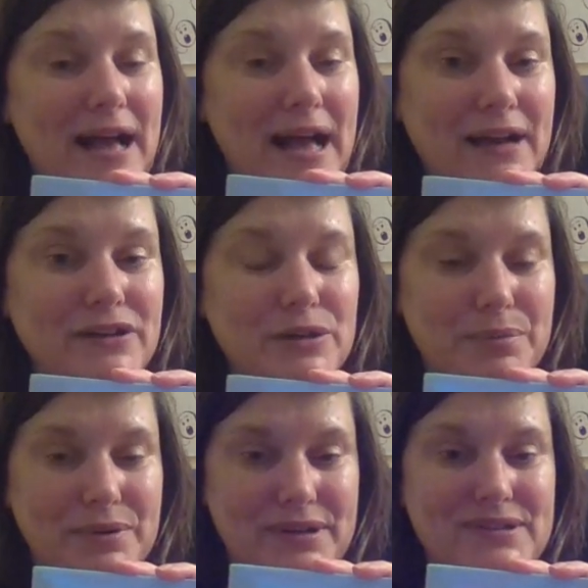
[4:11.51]

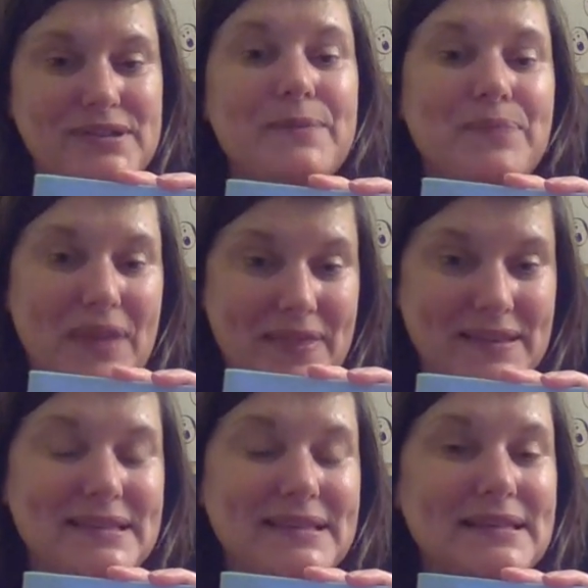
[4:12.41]
octopus. And
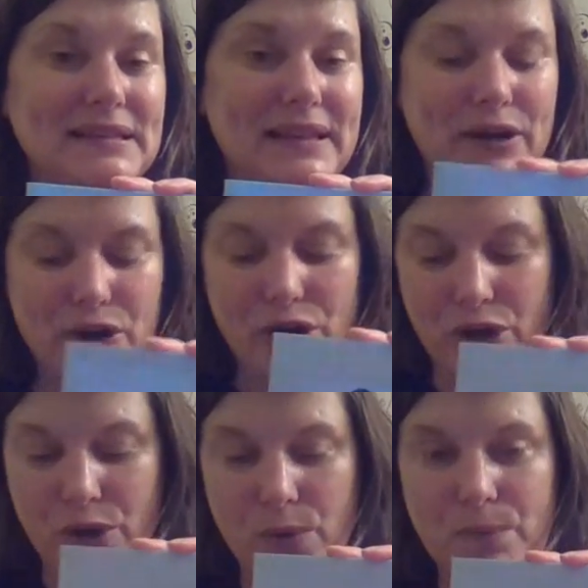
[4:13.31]
this is the letter
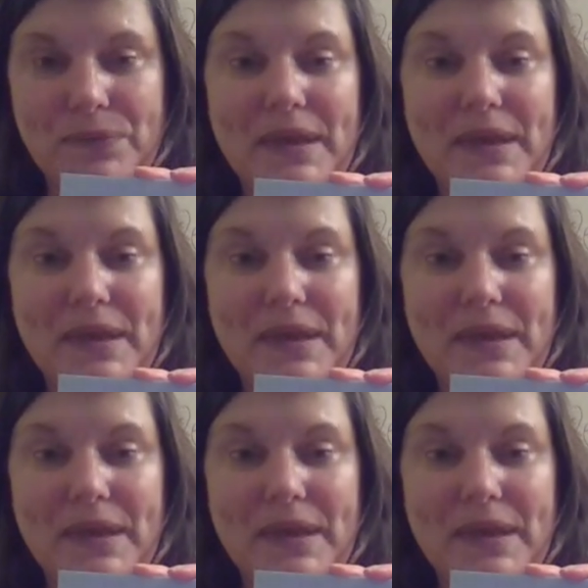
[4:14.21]
O.